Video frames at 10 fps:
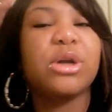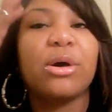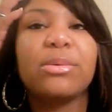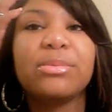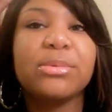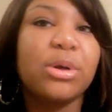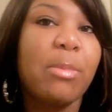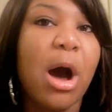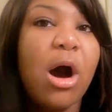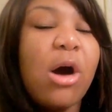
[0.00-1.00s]
you know,
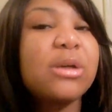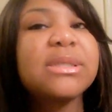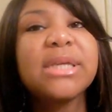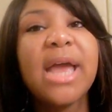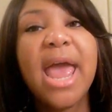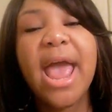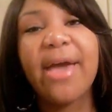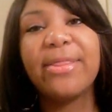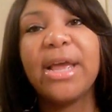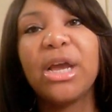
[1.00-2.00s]
little balls,
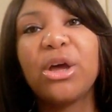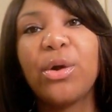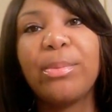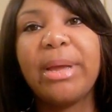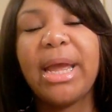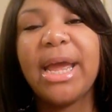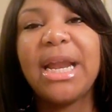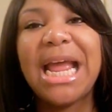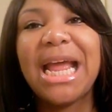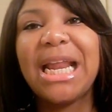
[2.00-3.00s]
and then go to bed.
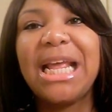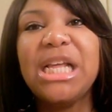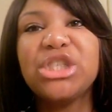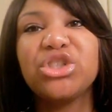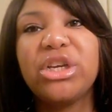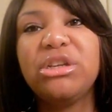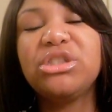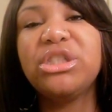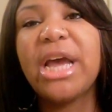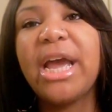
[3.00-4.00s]
And each
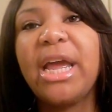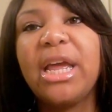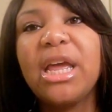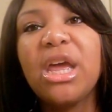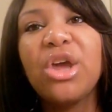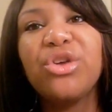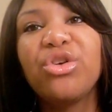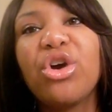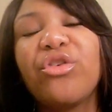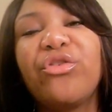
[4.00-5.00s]
day
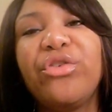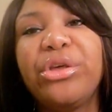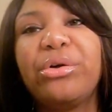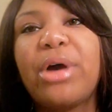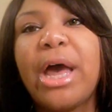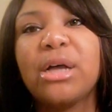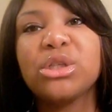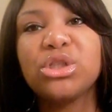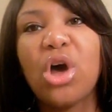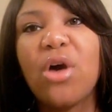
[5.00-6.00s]
you're gonna feel
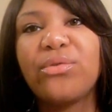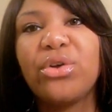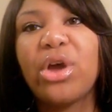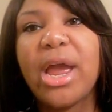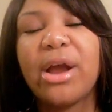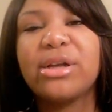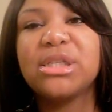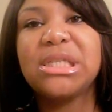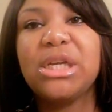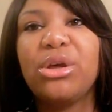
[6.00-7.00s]
how soft your hair
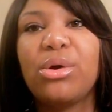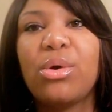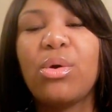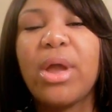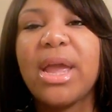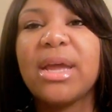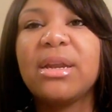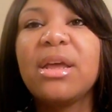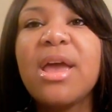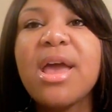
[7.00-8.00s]
is still,
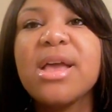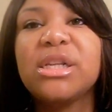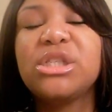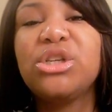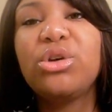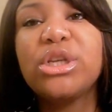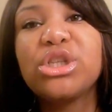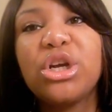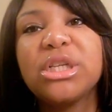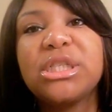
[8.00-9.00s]
and
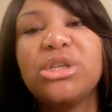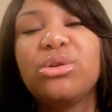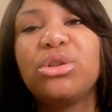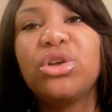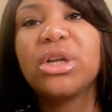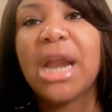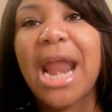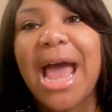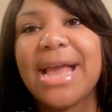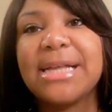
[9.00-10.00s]
it's gonna still look
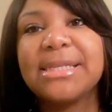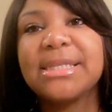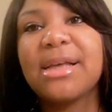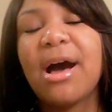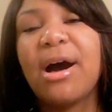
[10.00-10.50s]
nice.